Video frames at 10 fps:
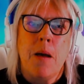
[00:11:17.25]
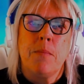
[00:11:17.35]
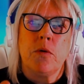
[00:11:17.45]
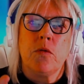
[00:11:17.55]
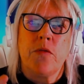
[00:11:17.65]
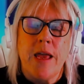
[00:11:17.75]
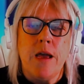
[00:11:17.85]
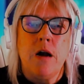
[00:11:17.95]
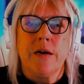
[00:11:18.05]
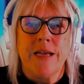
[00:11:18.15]
but they
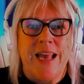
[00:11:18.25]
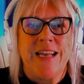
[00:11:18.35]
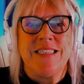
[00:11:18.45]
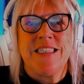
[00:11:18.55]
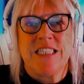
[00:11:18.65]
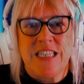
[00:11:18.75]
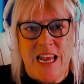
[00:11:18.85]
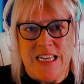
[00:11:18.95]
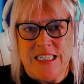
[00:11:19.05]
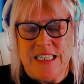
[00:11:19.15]
are getting
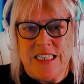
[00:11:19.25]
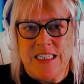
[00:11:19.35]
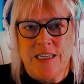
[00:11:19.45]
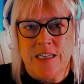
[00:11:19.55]
slated.